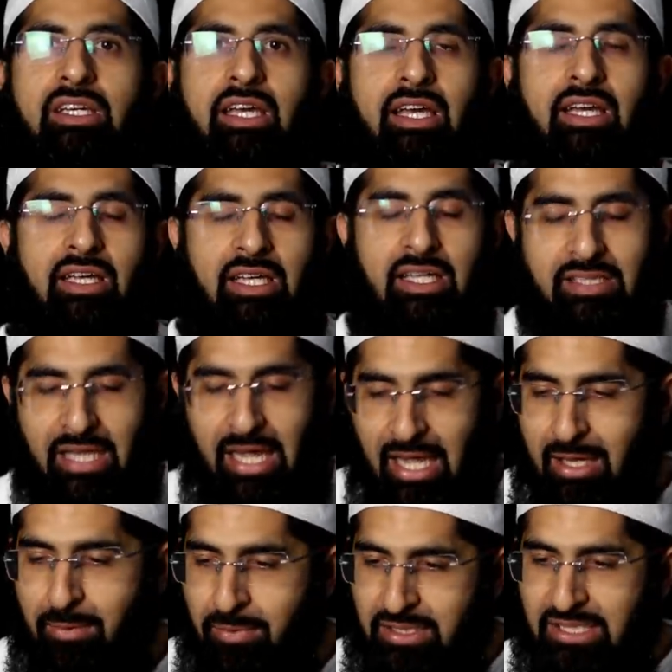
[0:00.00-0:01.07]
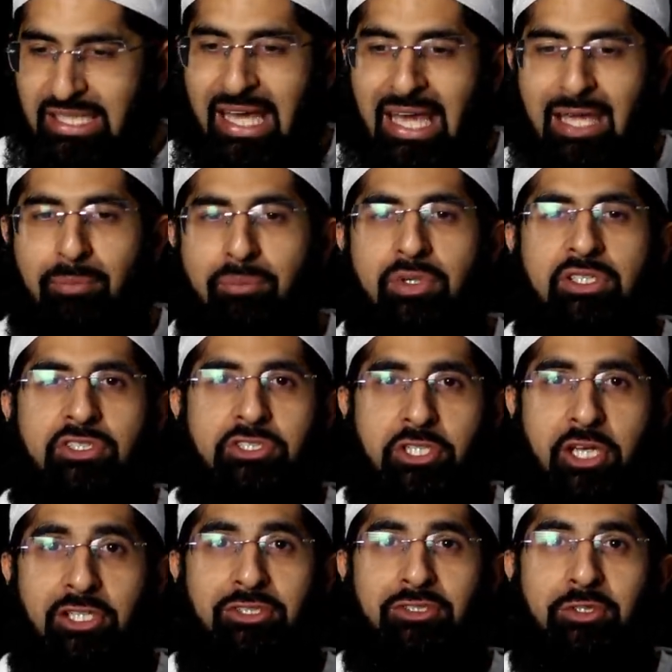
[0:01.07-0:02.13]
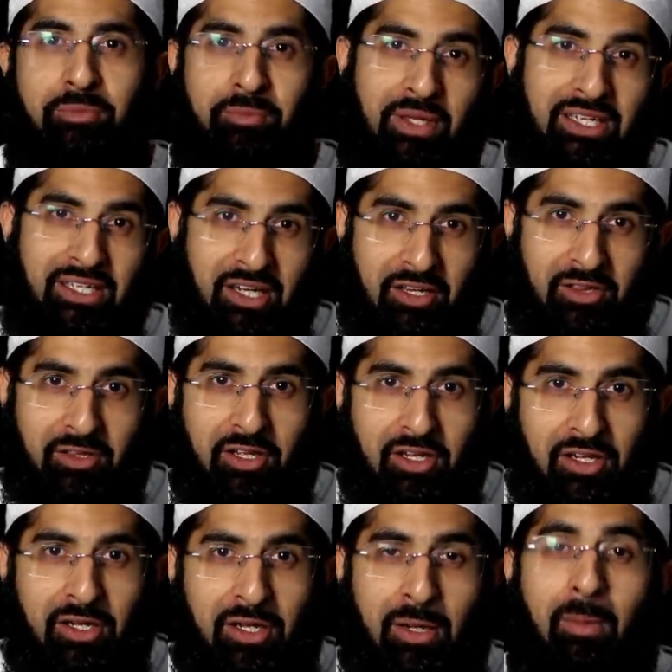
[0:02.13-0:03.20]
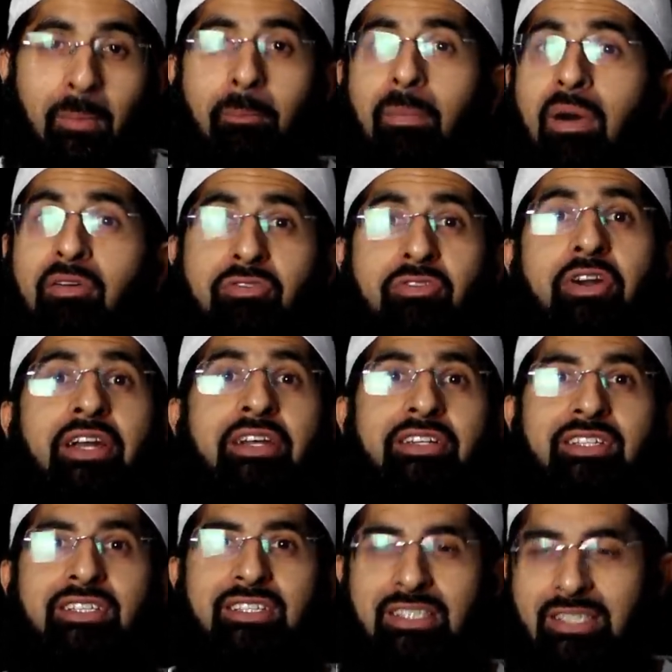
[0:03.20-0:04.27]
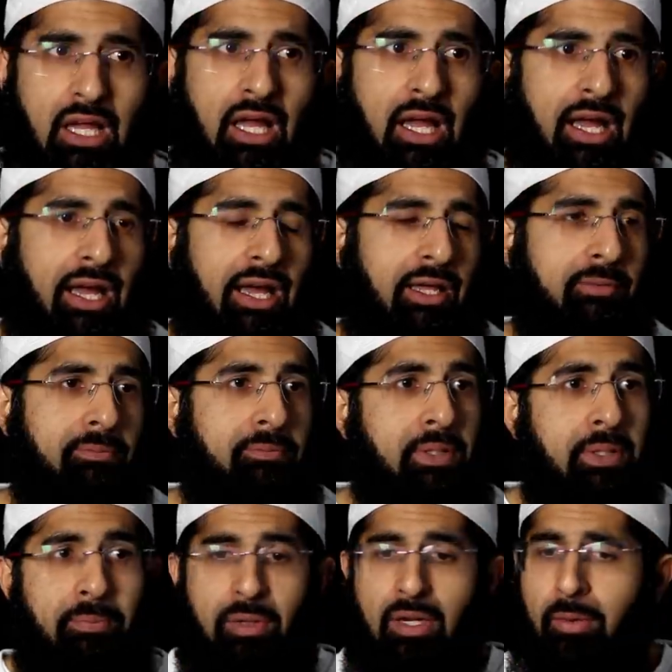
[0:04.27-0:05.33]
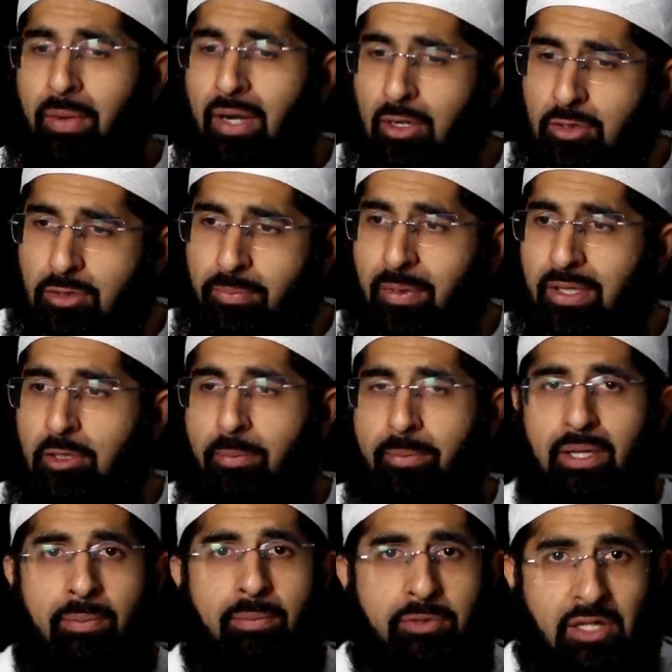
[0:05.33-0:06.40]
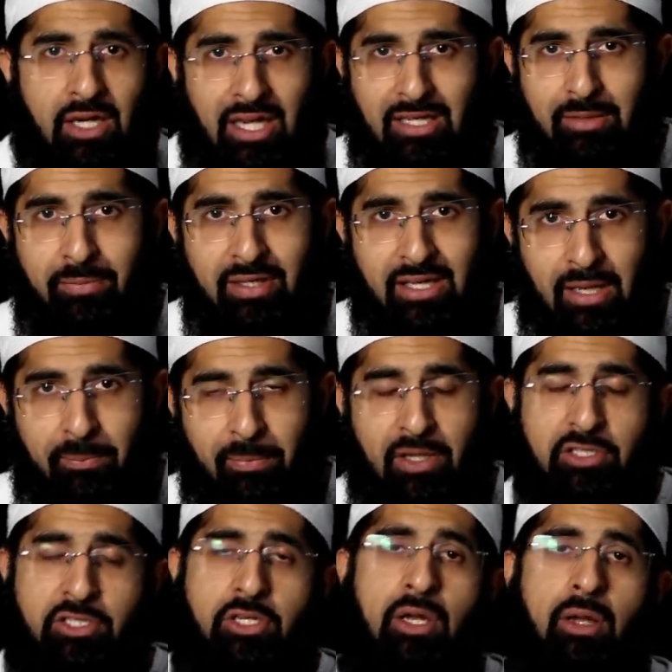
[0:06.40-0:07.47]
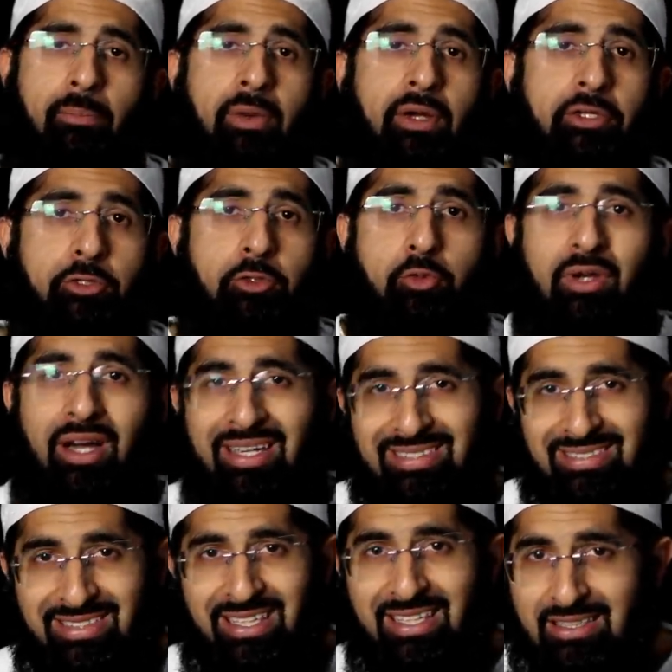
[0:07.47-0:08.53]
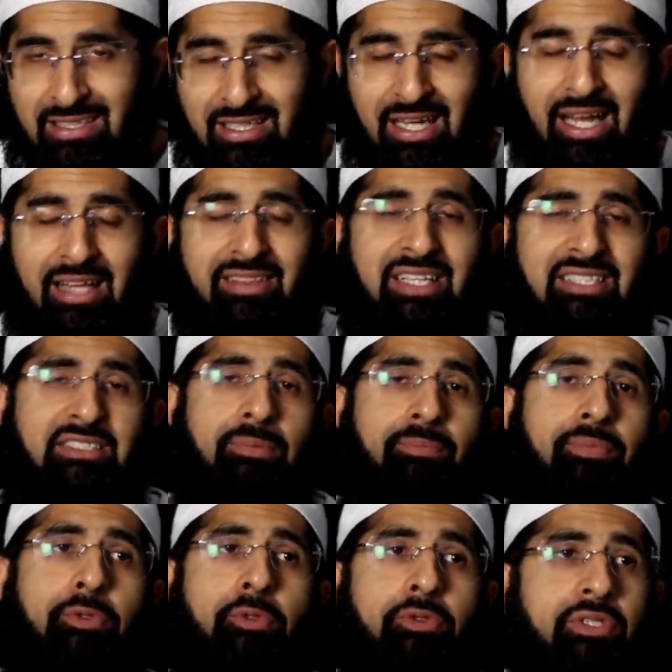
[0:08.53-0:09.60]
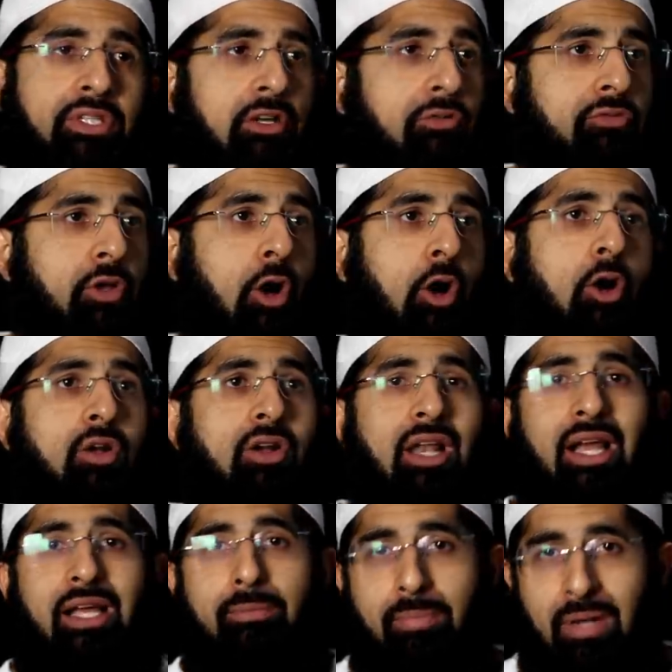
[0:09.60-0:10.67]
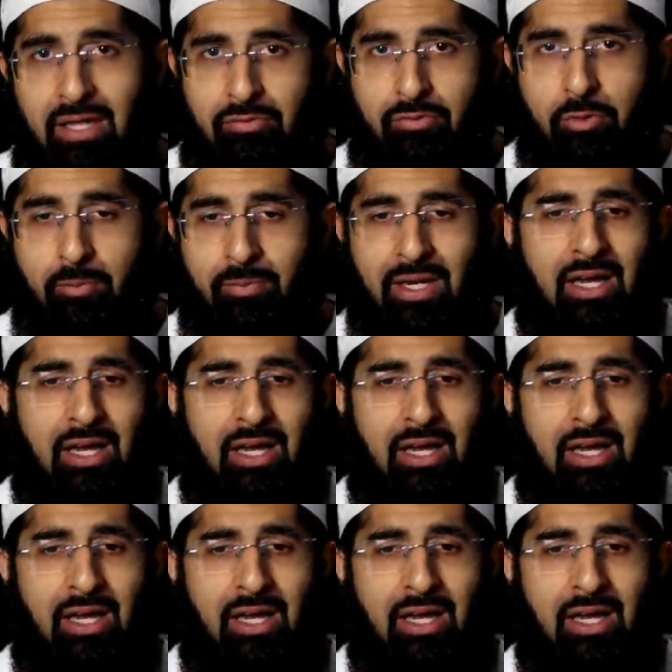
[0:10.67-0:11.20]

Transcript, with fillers: Yeah, the aim of the game is just to make Allah my friend. And people around may not be able to like me that much, but you guys did. And that's the beauty of the online platform.